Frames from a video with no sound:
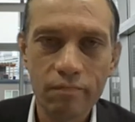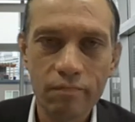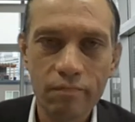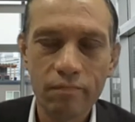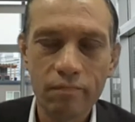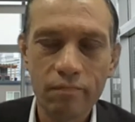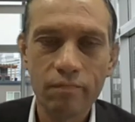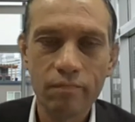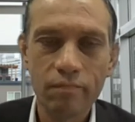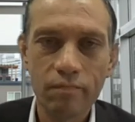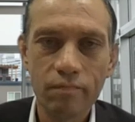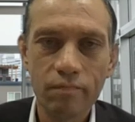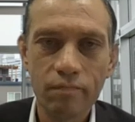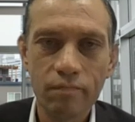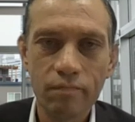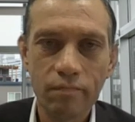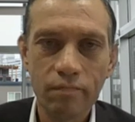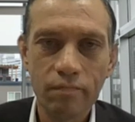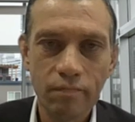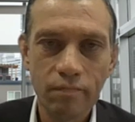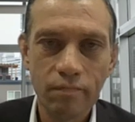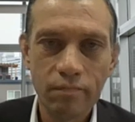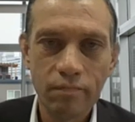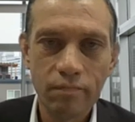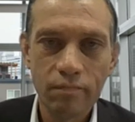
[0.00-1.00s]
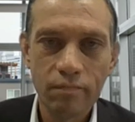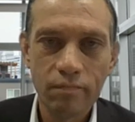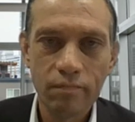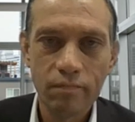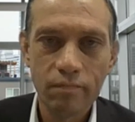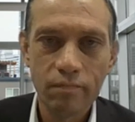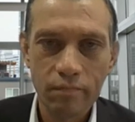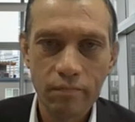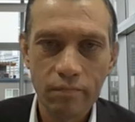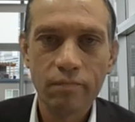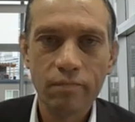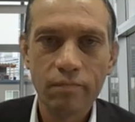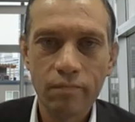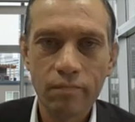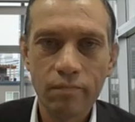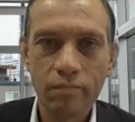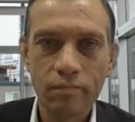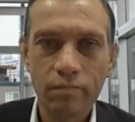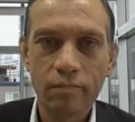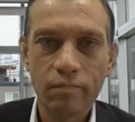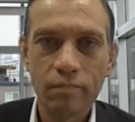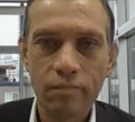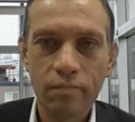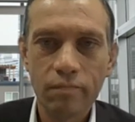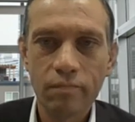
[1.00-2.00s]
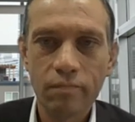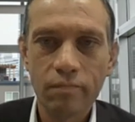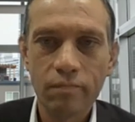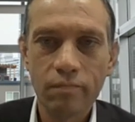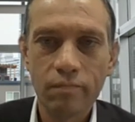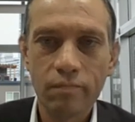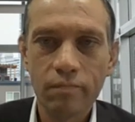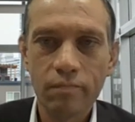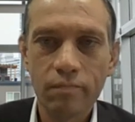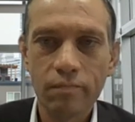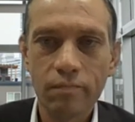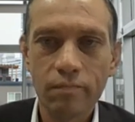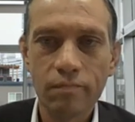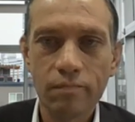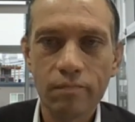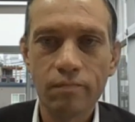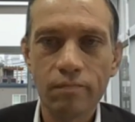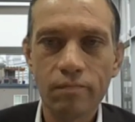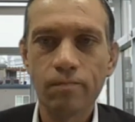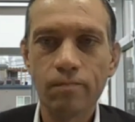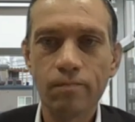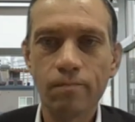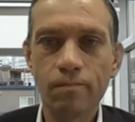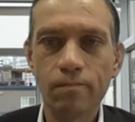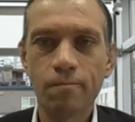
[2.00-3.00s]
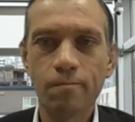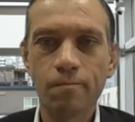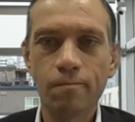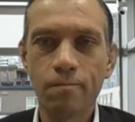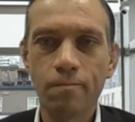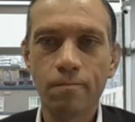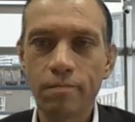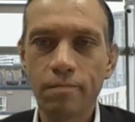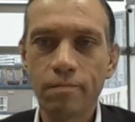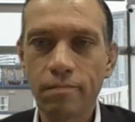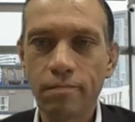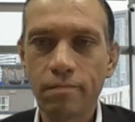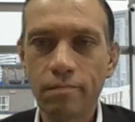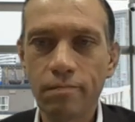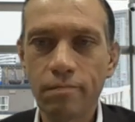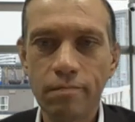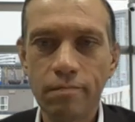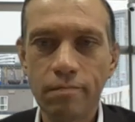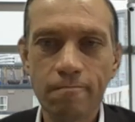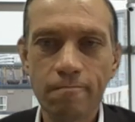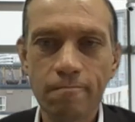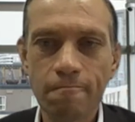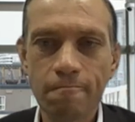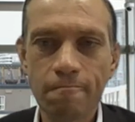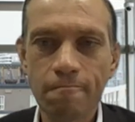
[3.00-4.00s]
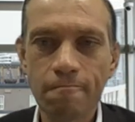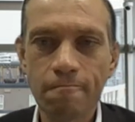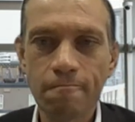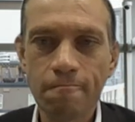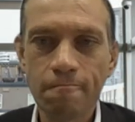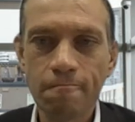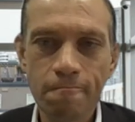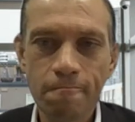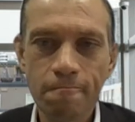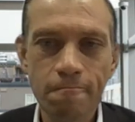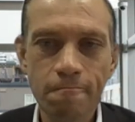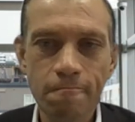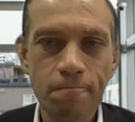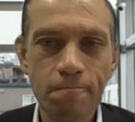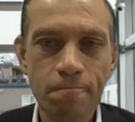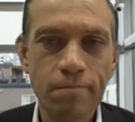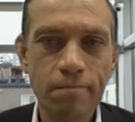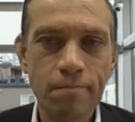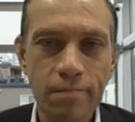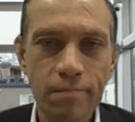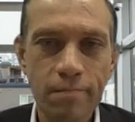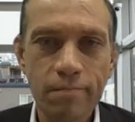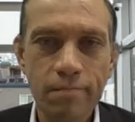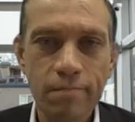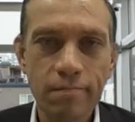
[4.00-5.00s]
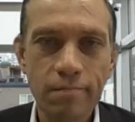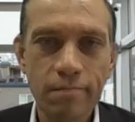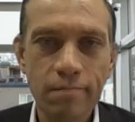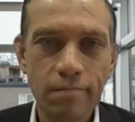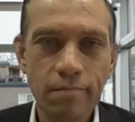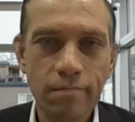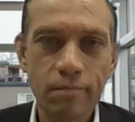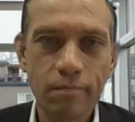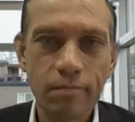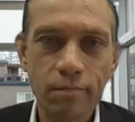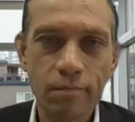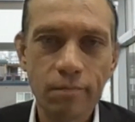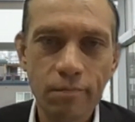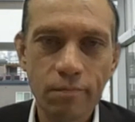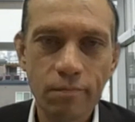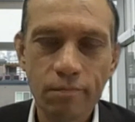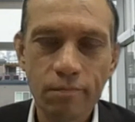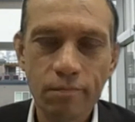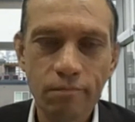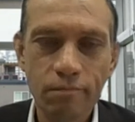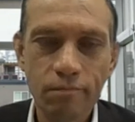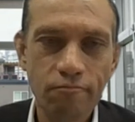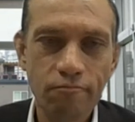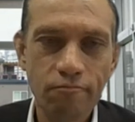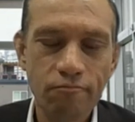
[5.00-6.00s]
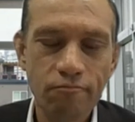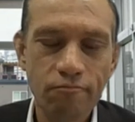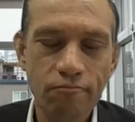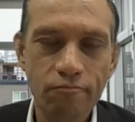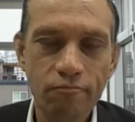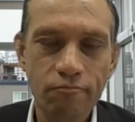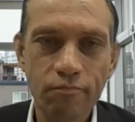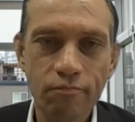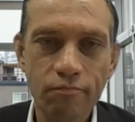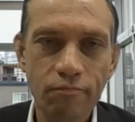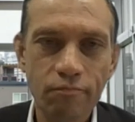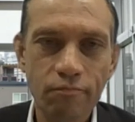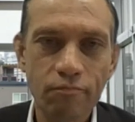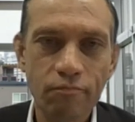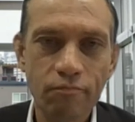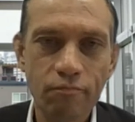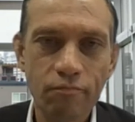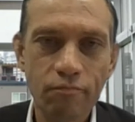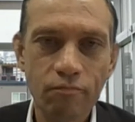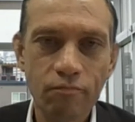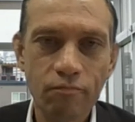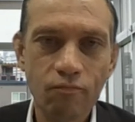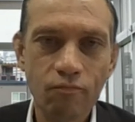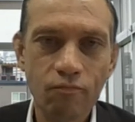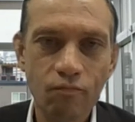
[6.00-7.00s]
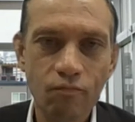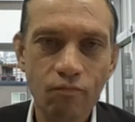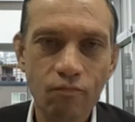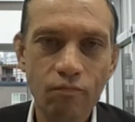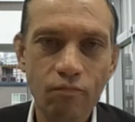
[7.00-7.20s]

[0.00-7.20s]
This person isn't speaking.